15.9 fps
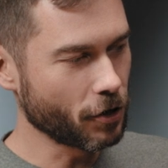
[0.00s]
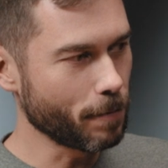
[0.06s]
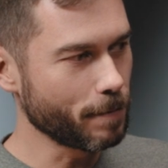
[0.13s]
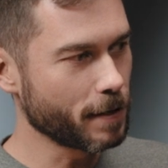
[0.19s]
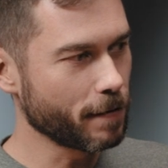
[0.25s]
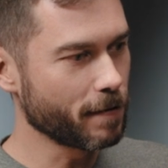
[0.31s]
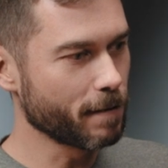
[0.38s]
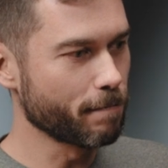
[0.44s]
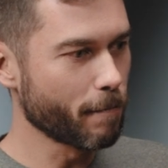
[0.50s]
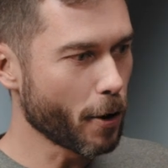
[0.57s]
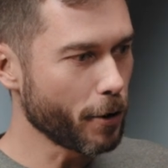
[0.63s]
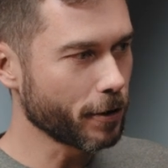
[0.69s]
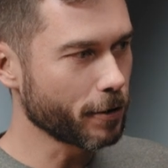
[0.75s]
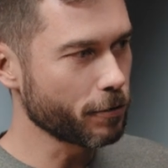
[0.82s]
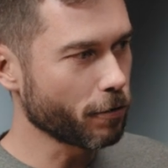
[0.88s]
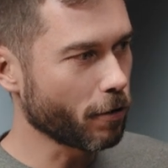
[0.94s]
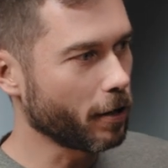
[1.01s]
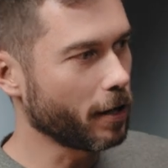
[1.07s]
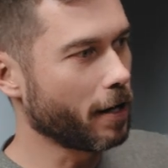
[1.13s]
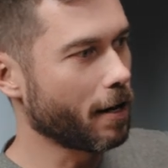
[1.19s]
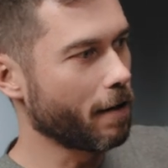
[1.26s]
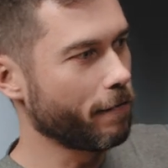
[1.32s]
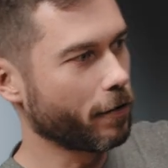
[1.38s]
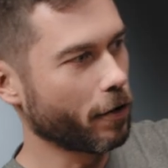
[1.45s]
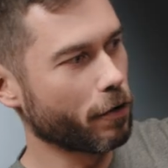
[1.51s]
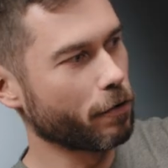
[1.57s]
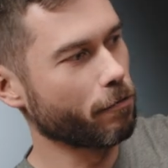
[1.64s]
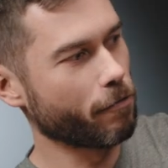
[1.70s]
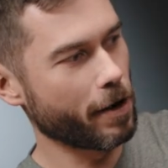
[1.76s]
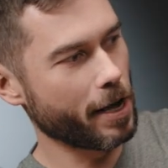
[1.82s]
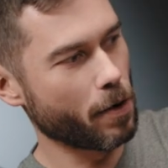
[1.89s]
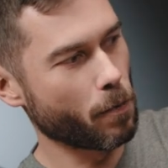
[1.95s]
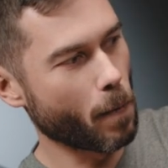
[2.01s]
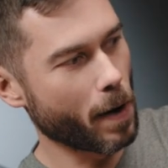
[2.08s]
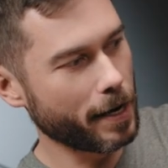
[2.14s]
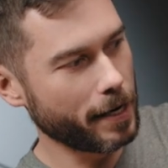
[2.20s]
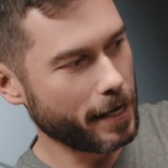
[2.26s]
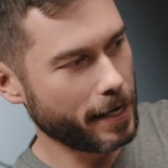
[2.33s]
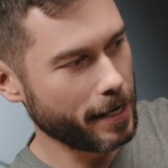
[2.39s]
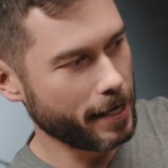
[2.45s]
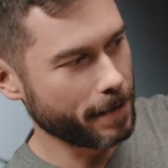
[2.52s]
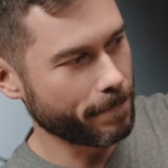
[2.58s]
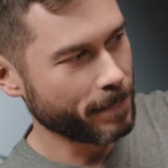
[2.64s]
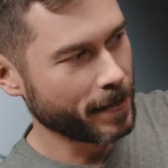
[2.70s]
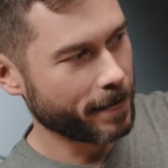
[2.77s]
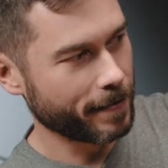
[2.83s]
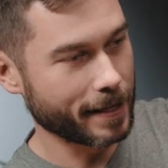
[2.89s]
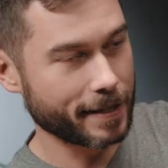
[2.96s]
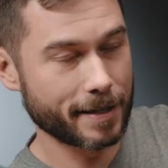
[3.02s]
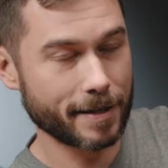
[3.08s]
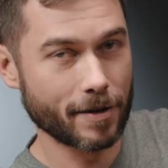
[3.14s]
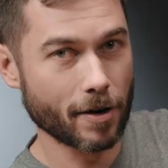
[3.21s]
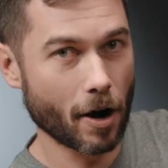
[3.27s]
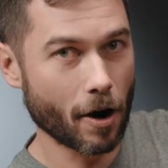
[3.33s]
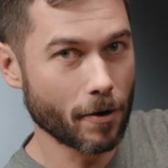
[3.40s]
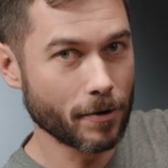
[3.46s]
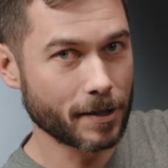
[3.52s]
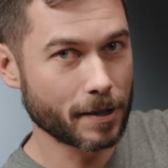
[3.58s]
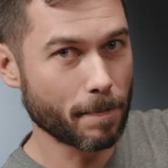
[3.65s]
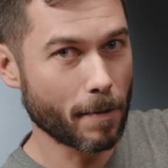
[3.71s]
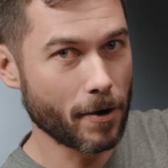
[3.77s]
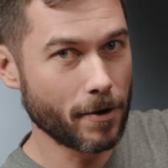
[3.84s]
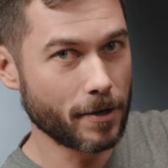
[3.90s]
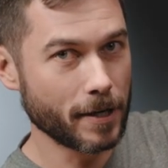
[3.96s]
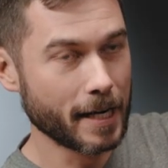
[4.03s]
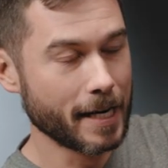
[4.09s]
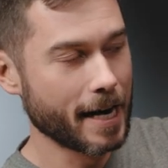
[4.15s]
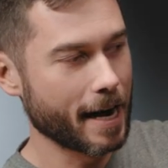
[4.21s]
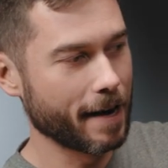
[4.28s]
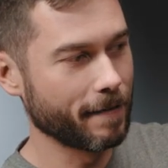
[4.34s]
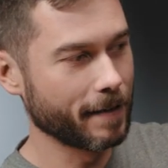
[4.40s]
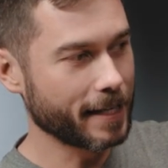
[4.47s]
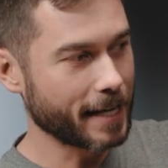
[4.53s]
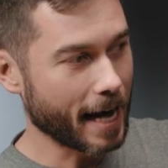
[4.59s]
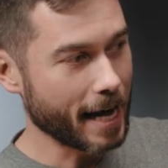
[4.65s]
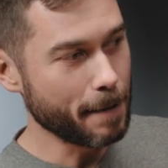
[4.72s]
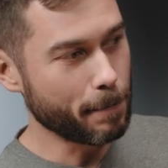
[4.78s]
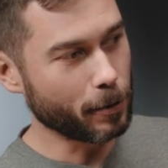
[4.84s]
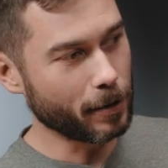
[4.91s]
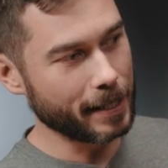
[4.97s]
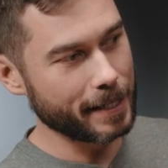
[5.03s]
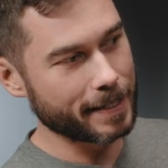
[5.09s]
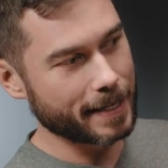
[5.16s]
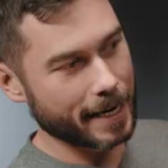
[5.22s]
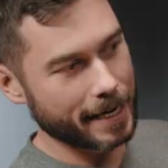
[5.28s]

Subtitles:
terms of the motor controller, I've got a rear one here that's in host mode, and the cable is